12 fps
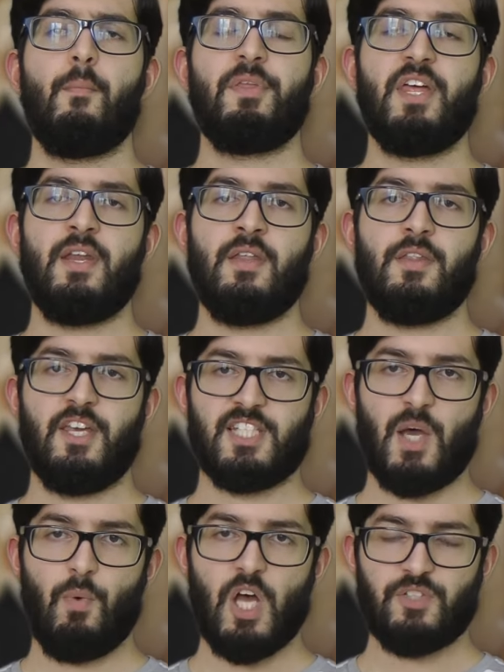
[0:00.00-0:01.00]
But then
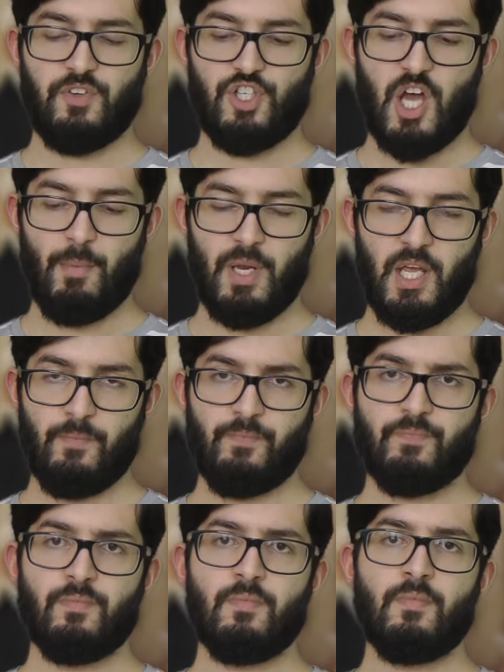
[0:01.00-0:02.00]
things get worse for Germany.
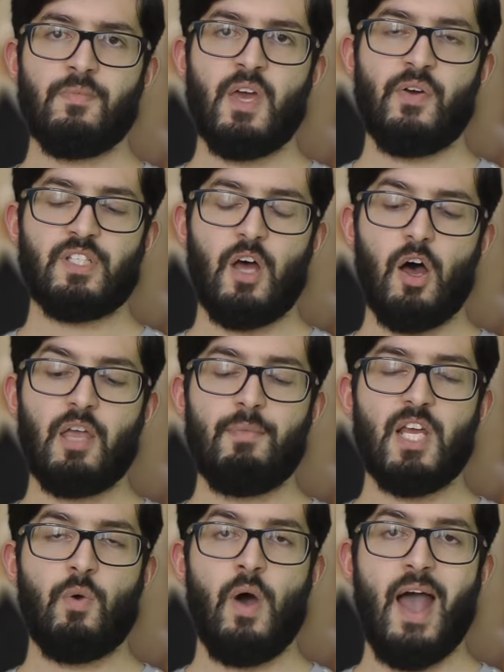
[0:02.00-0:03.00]
There is
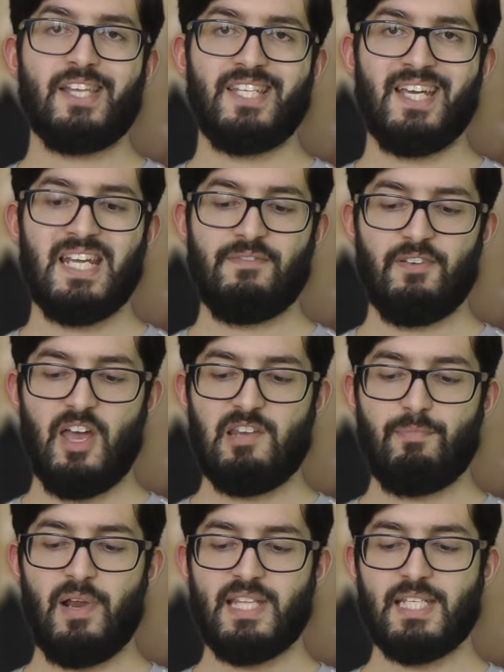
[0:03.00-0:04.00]
arguably quite a
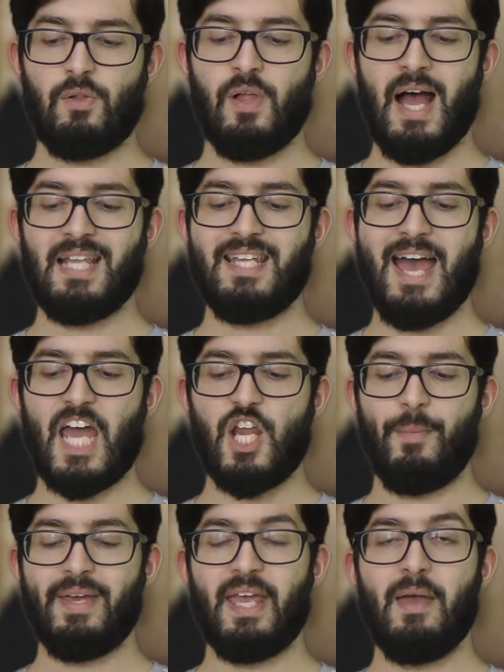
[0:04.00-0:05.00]
significant political and
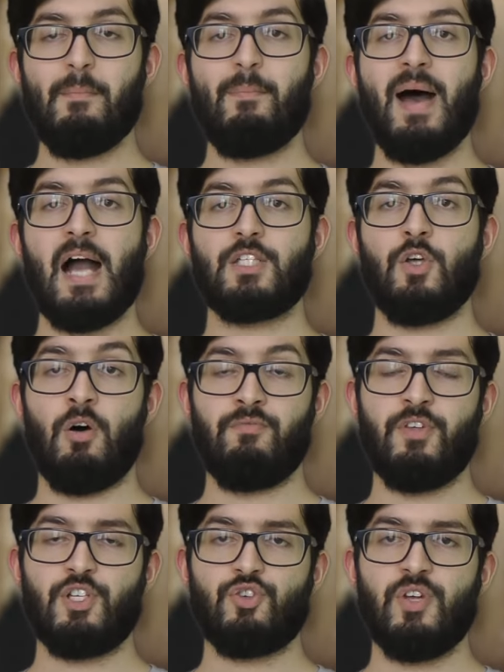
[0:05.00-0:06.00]
economic impact
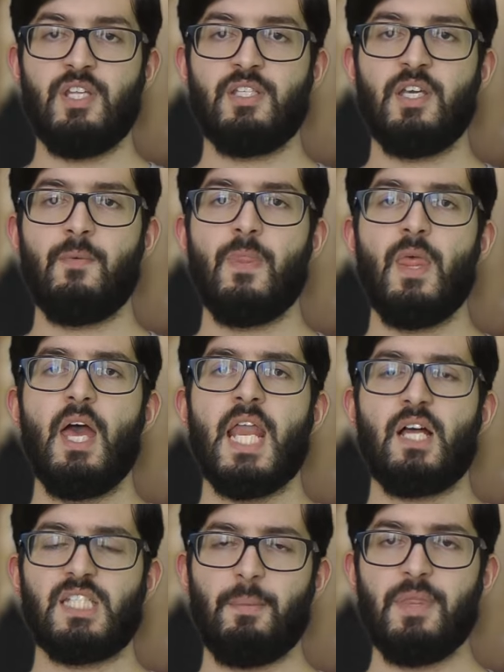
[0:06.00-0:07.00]
of the treaty.
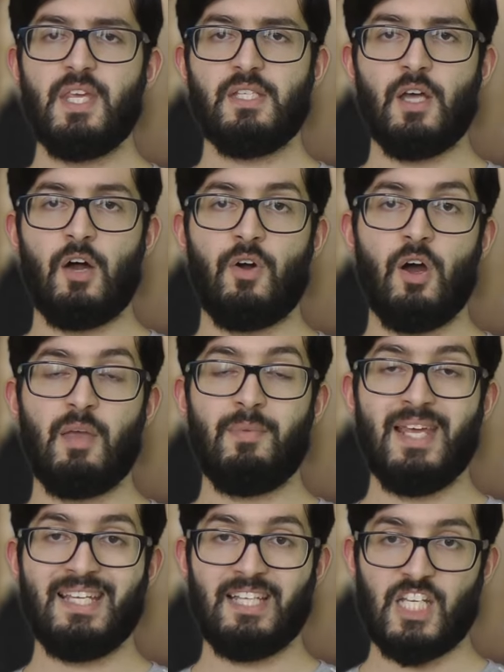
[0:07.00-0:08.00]
Now, some of these are
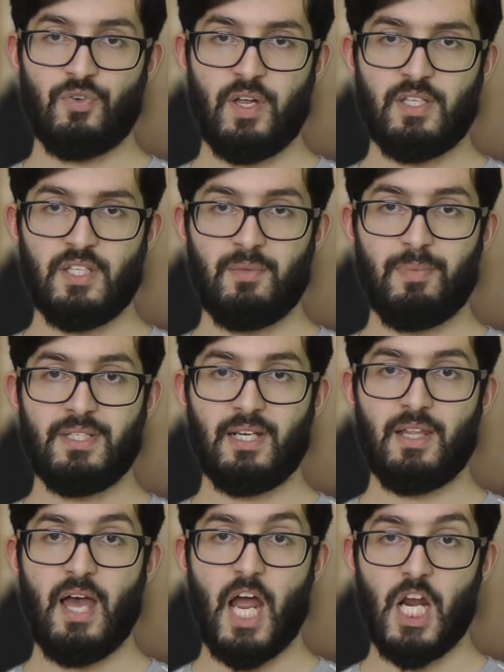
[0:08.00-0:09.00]
arguably exaggerated, in
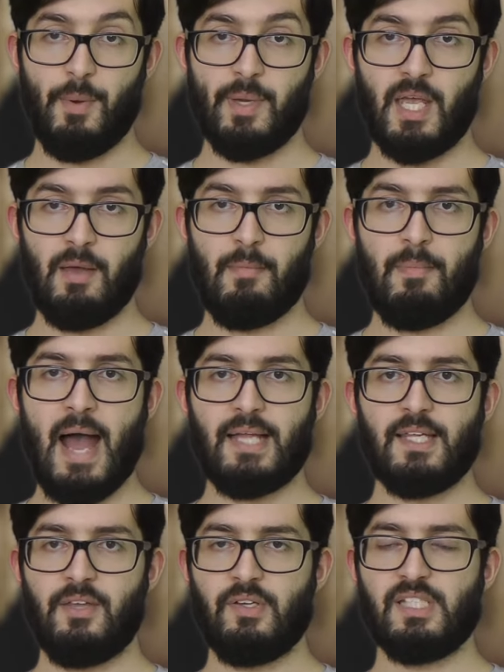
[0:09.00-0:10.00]
particular economic
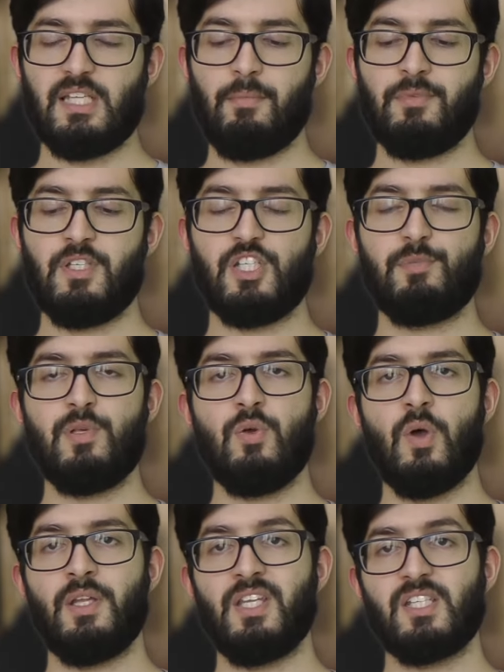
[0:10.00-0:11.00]
impact, and there is some
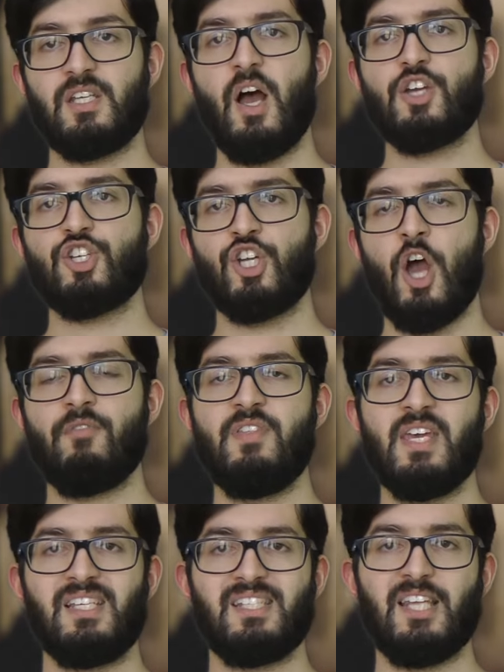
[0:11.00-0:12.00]
dispute and discussion
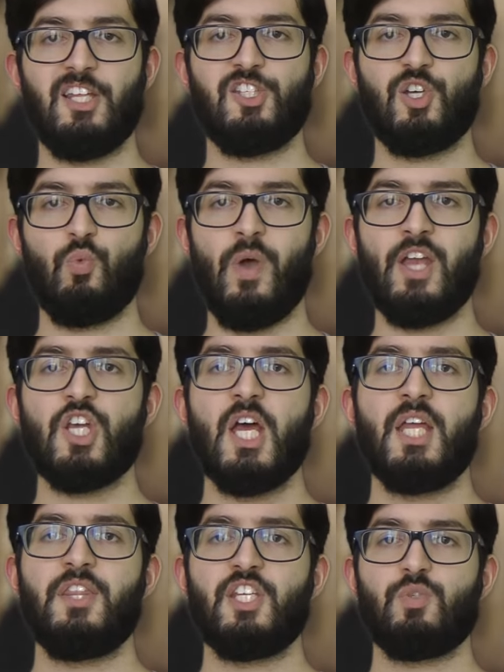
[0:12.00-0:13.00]
of the extent to which
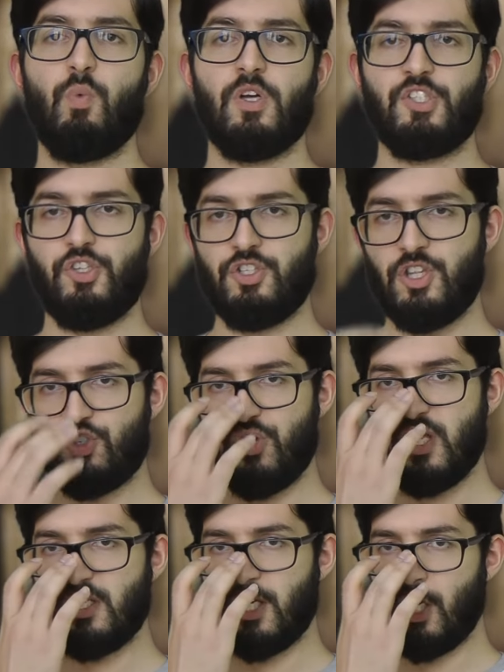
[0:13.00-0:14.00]
this was due to the
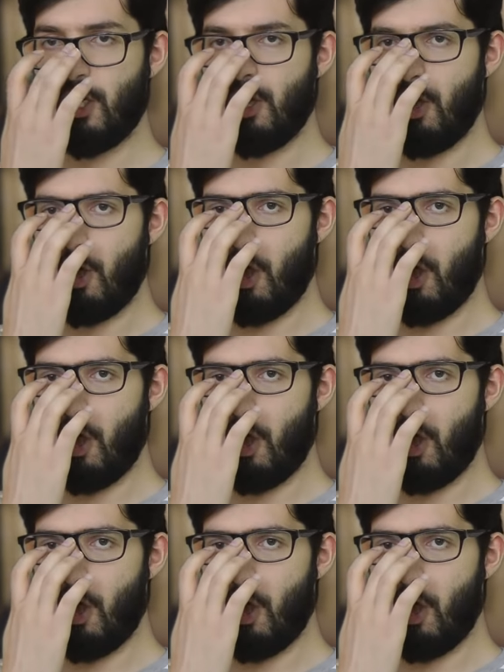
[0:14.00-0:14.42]
treaty,